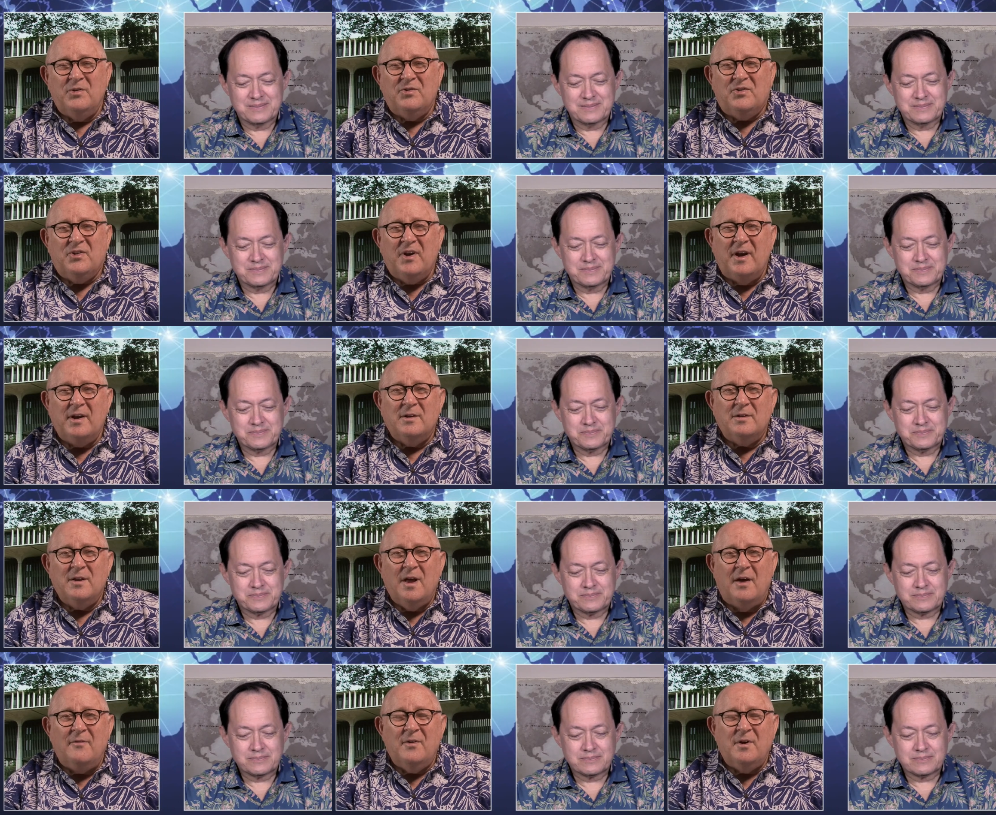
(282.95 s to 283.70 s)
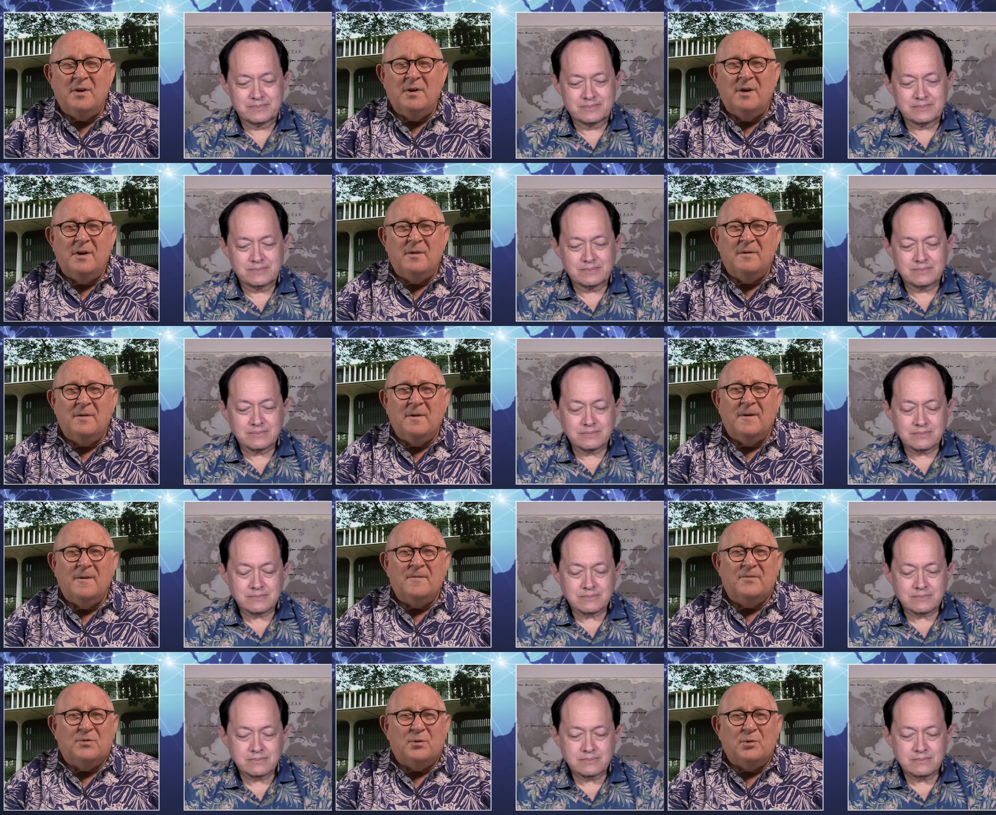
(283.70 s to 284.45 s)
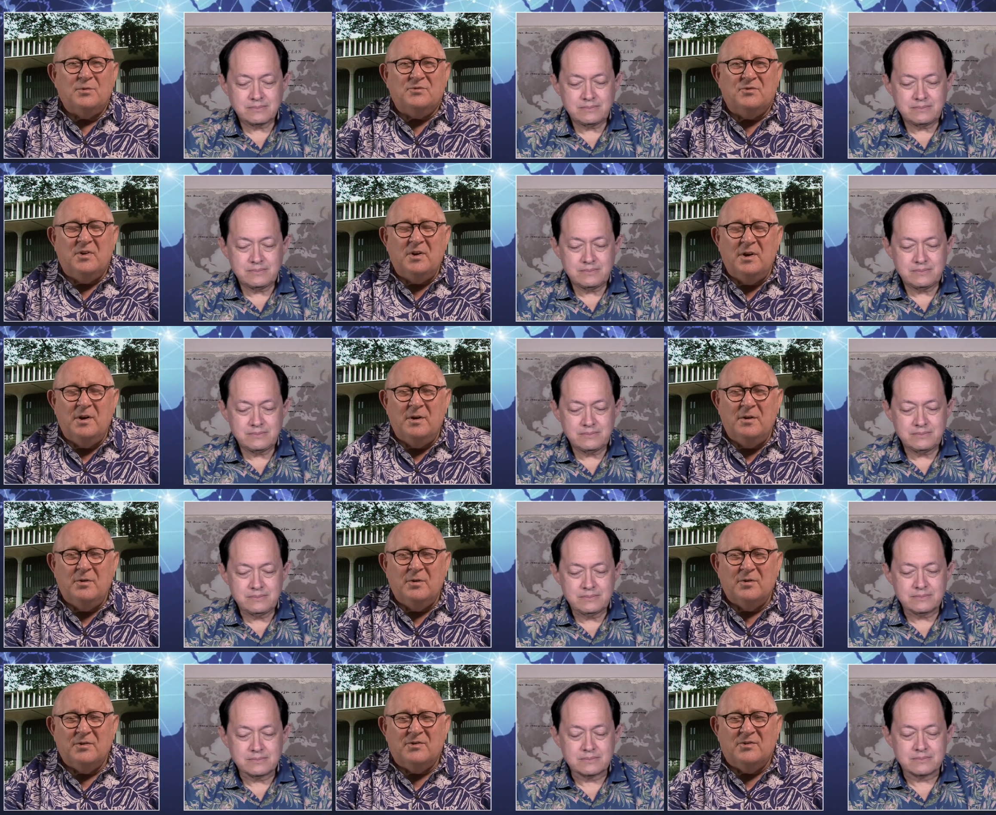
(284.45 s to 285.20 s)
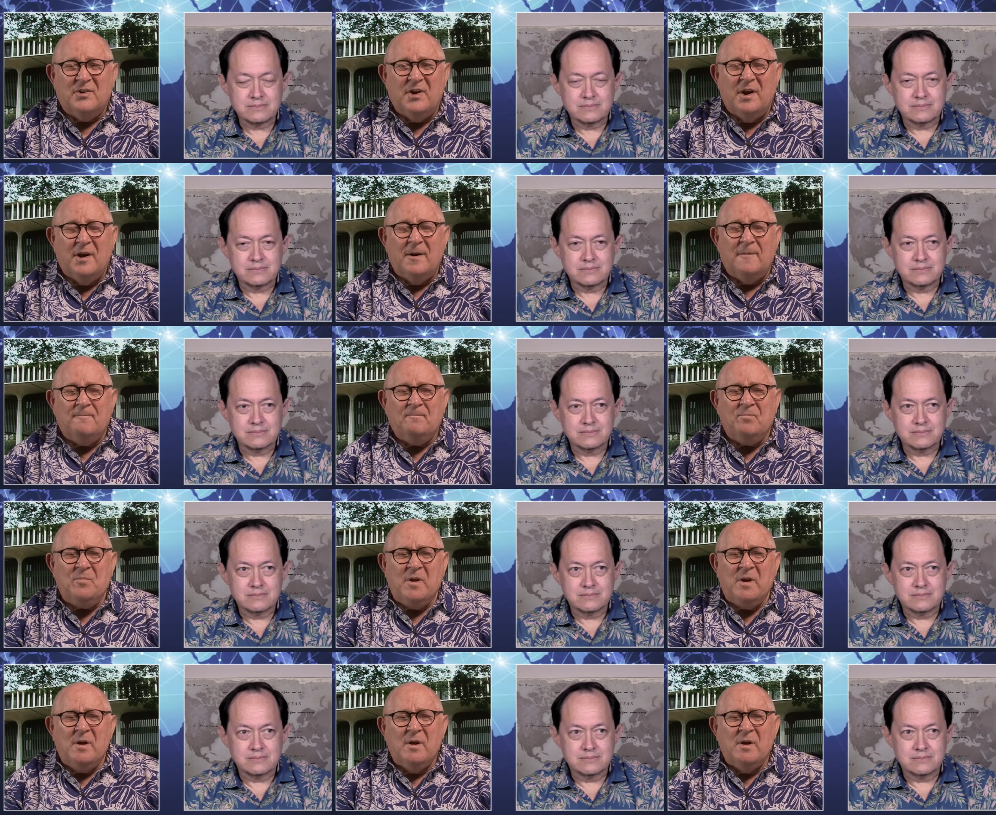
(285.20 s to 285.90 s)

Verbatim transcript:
Speaker 1: you say 11 and uh, 13 you're saying